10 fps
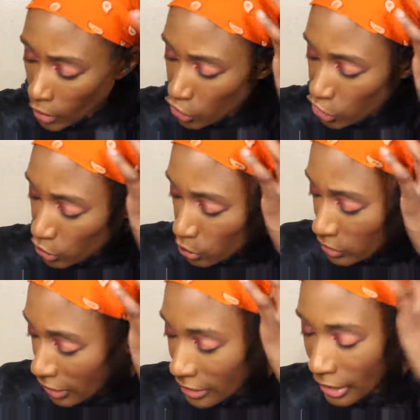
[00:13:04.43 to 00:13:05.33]
chisel
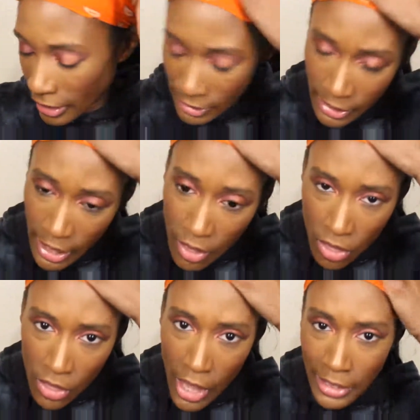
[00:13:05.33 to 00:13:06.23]
set, and
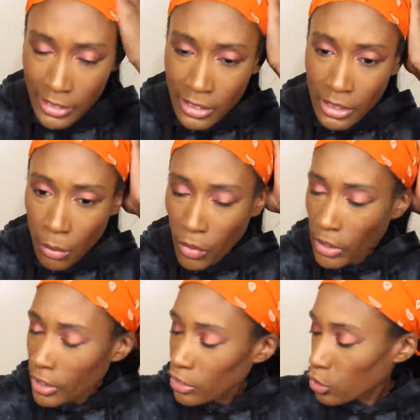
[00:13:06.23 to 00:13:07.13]
that's
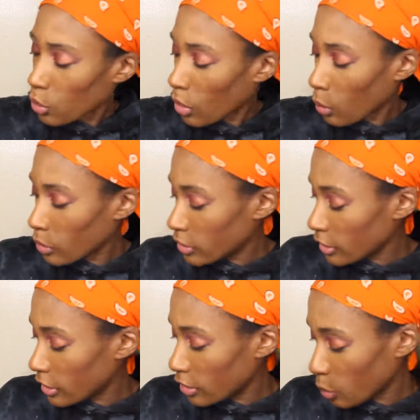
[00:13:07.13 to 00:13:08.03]
something that you all will
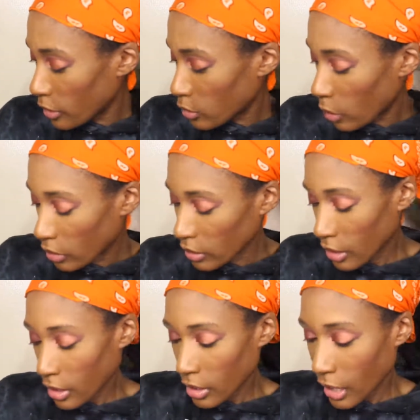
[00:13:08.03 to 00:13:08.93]
see this week as well.
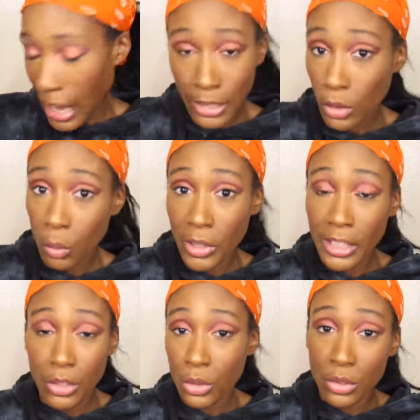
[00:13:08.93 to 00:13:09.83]
I don't know when the
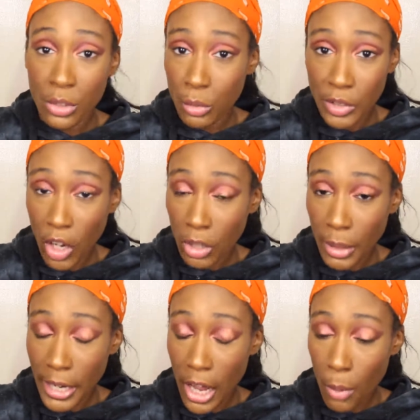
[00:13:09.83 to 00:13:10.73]
hell you're gonna see what we're talking
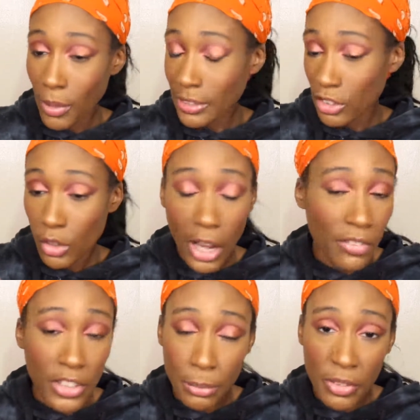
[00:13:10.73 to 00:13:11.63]
about now, but you know, I
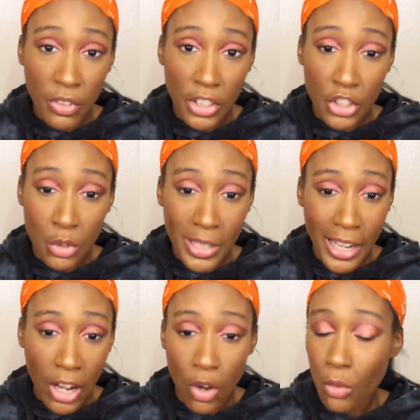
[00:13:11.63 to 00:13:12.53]
figured it'd be fun to do it
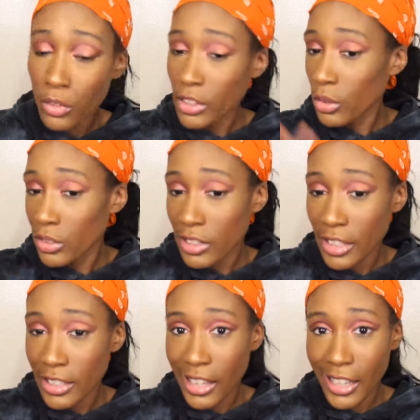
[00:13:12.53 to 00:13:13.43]
now. Hopefully you'll see
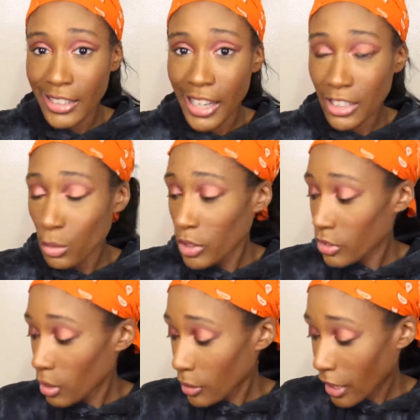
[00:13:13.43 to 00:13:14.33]
it like next week or something.